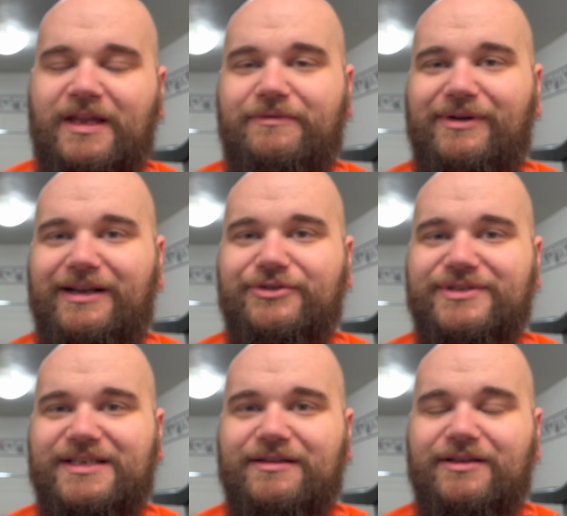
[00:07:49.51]
If you're
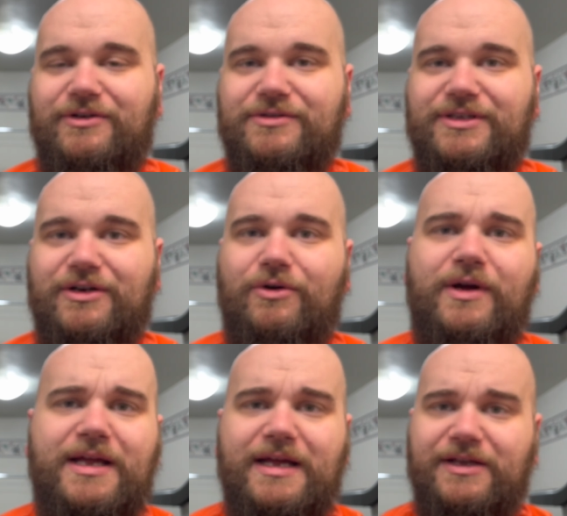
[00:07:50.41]
interested in those,
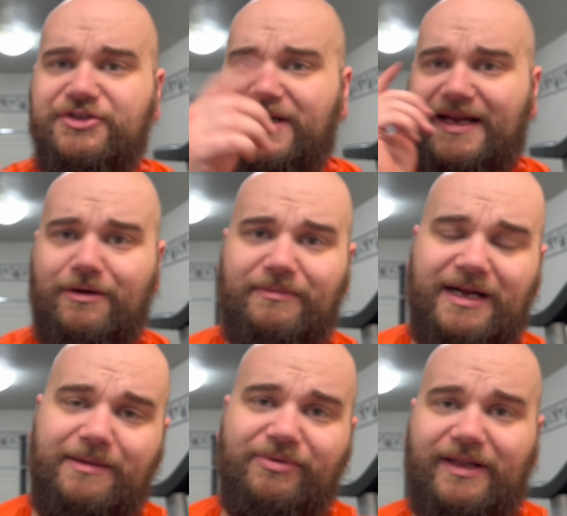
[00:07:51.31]
go check out
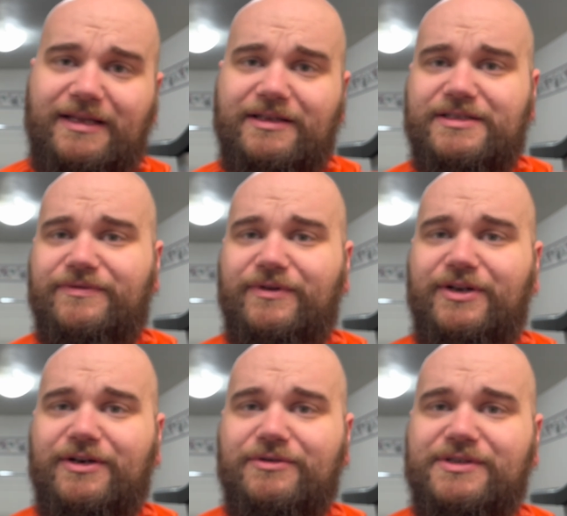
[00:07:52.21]
my playlist for
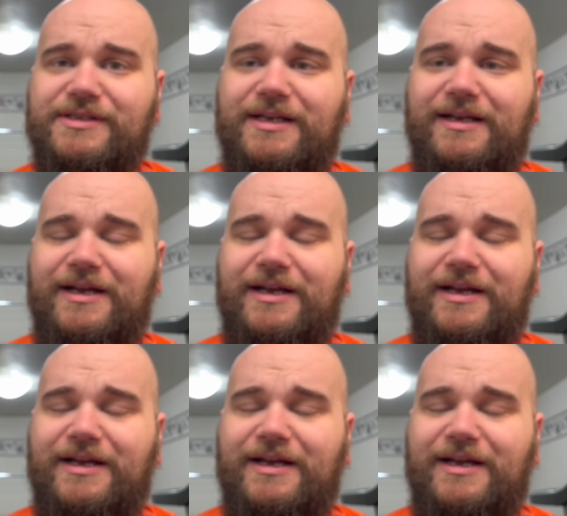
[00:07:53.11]
Ghost